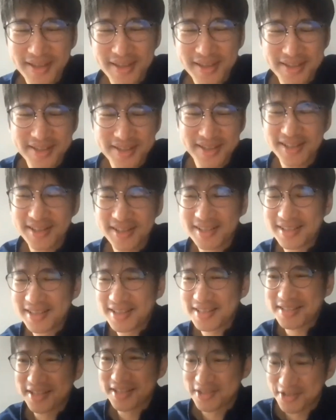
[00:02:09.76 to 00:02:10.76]
That's
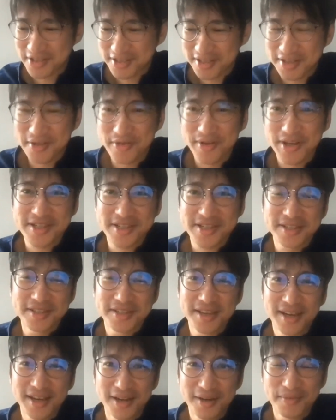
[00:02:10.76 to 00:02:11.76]
an interesting
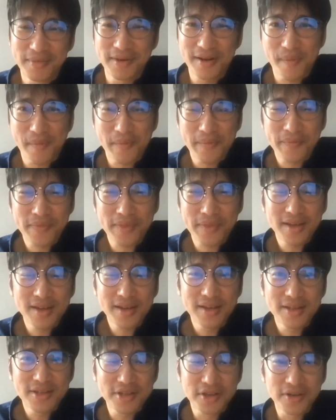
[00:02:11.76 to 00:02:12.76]
question.
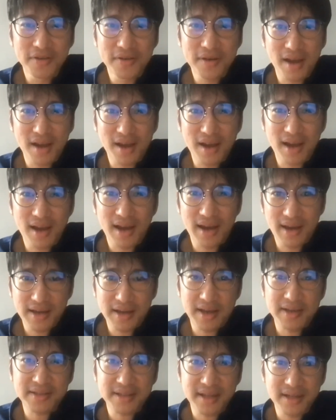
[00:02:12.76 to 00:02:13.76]
So
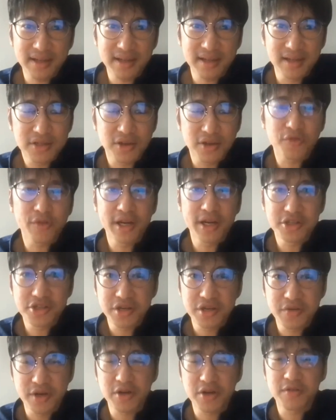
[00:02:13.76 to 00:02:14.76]
I studied software
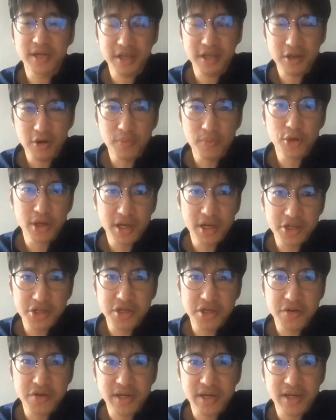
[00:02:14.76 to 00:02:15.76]
engineering, or rather computer
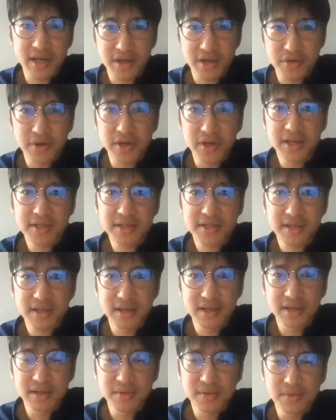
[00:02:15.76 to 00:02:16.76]
engineering at NUS.
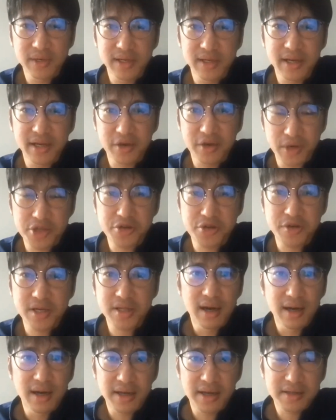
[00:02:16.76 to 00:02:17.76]
And when I
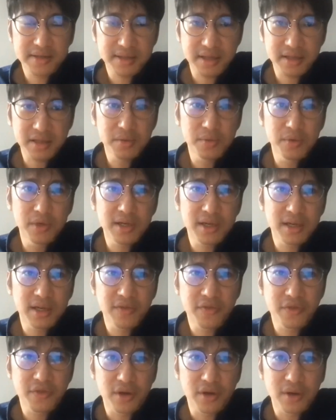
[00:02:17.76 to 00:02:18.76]
graduated, I started
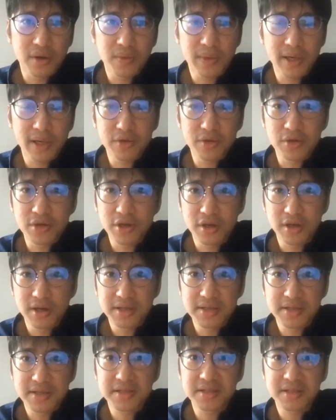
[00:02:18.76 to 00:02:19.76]
working for what you would call
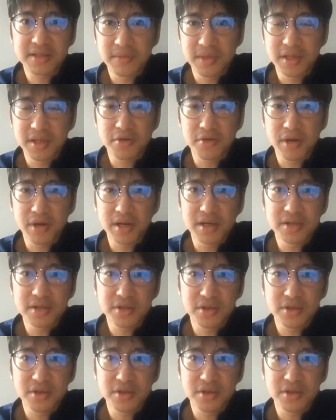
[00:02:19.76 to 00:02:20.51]
a system integrator.